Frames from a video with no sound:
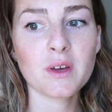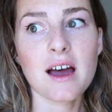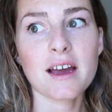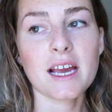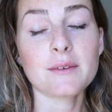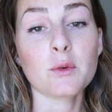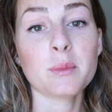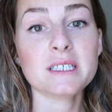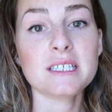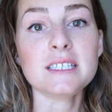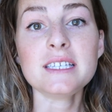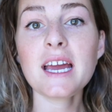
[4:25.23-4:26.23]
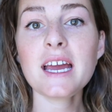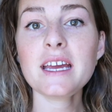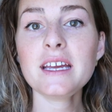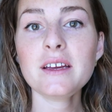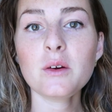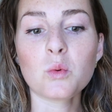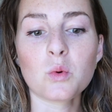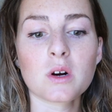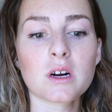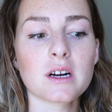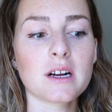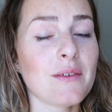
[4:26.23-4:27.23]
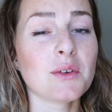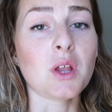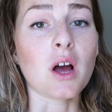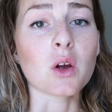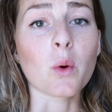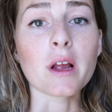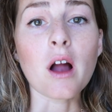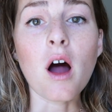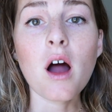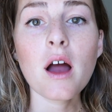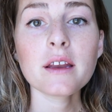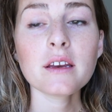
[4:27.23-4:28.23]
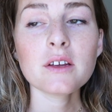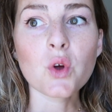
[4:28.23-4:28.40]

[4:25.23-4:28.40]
I have a busy day or I have a lot going on.